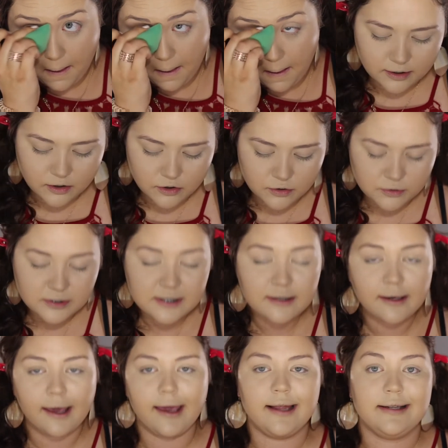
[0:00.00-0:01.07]

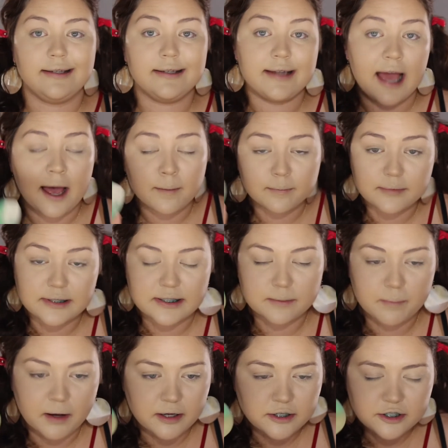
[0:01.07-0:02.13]
Using a damp
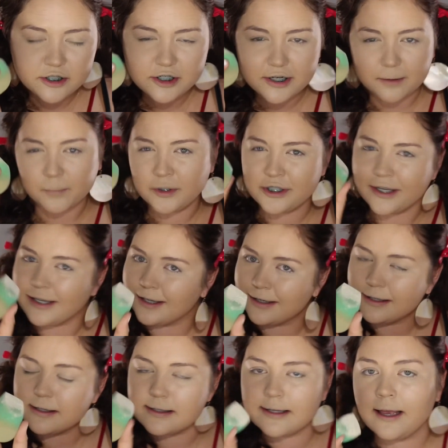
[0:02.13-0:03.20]
sponge, which I
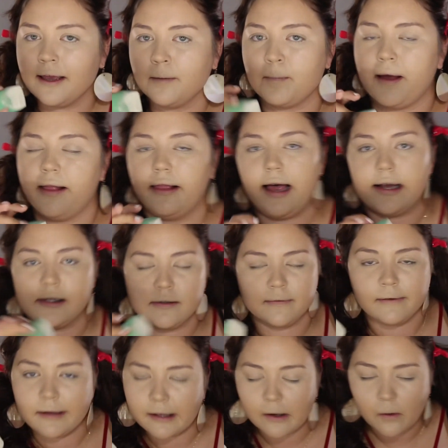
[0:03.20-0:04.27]
didn't say in my last
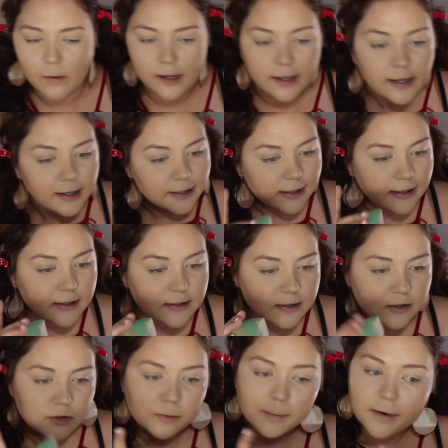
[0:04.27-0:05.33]
video, is
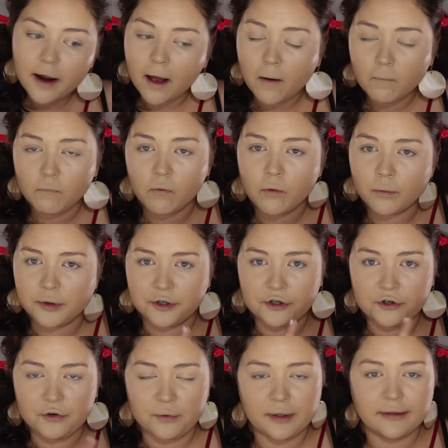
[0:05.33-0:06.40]
super helpful when
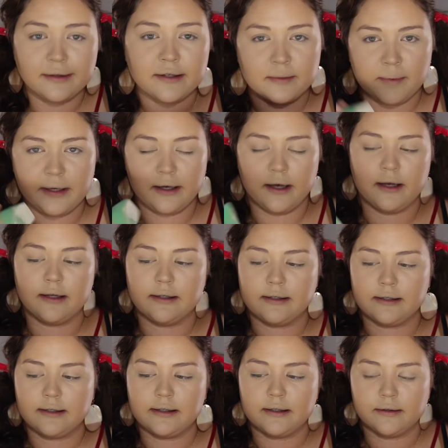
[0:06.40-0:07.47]
you're doing this
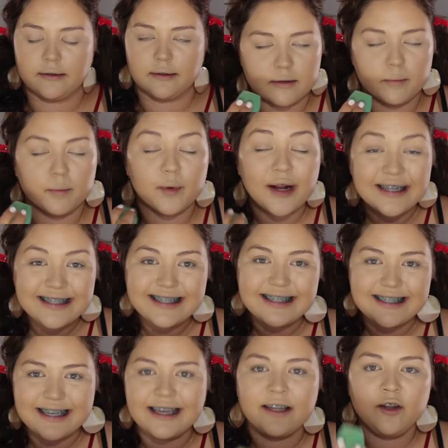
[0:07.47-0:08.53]
because it
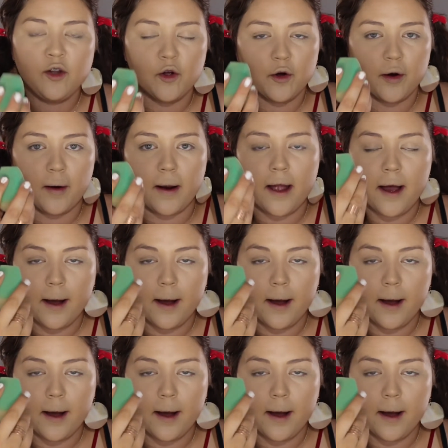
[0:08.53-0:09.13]
presses in your